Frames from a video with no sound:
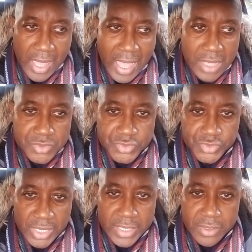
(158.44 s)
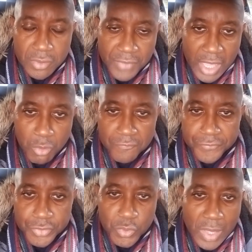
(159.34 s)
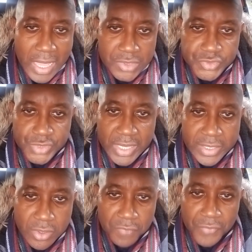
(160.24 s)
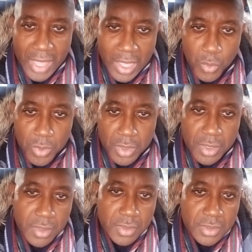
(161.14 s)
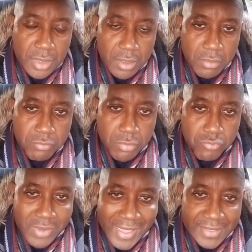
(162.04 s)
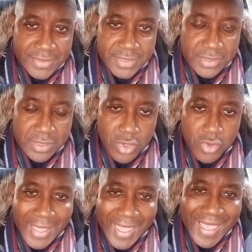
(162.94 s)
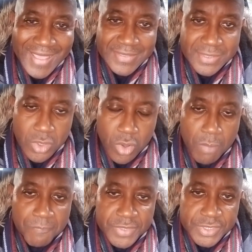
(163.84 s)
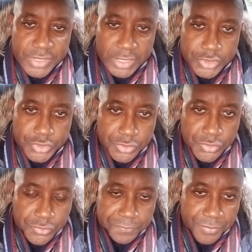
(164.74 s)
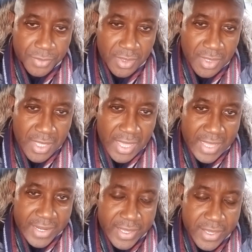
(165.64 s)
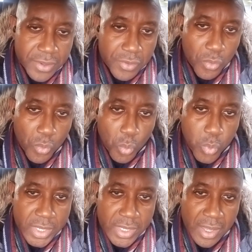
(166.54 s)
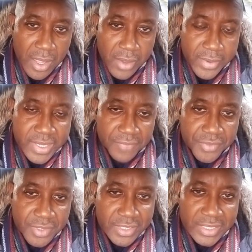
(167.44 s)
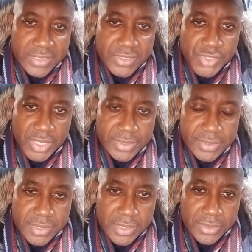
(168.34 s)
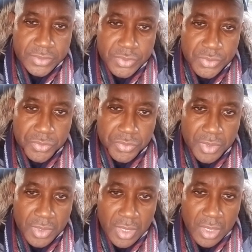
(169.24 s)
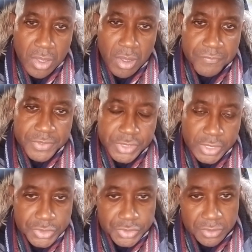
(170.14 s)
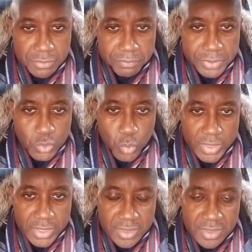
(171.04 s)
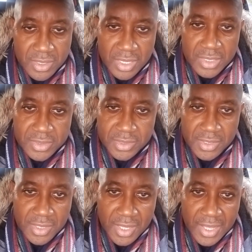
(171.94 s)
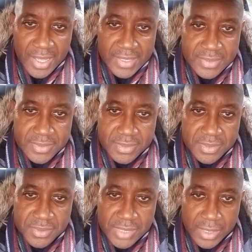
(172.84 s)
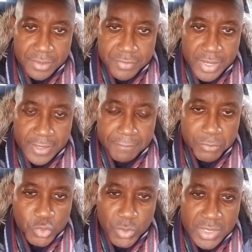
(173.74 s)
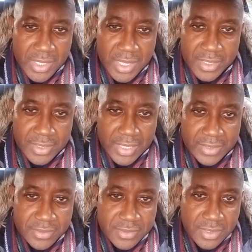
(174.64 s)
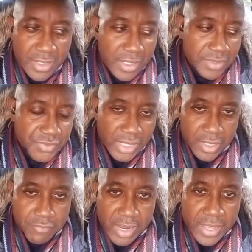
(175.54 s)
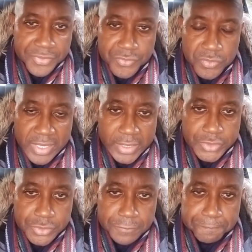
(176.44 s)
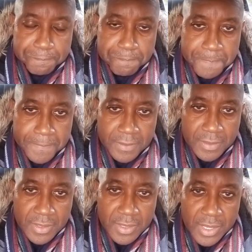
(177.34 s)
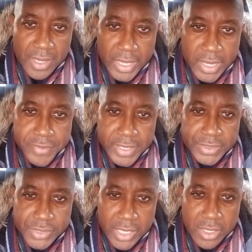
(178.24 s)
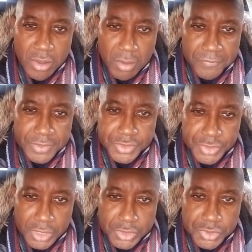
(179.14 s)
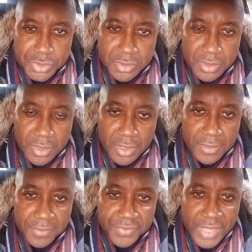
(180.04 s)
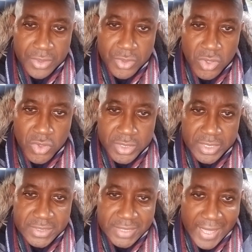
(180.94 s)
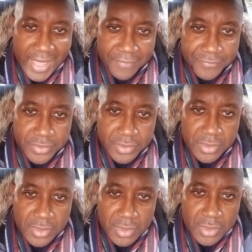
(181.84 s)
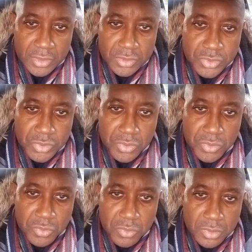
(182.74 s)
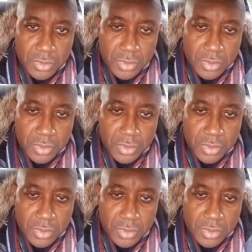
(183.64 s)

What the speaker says: outside of our view, outside of our reality. God has conversations. And here we are given an insight into a conversation between God and Zechariah, between God and Zechariah through the angel. Here is a conversation that God is having to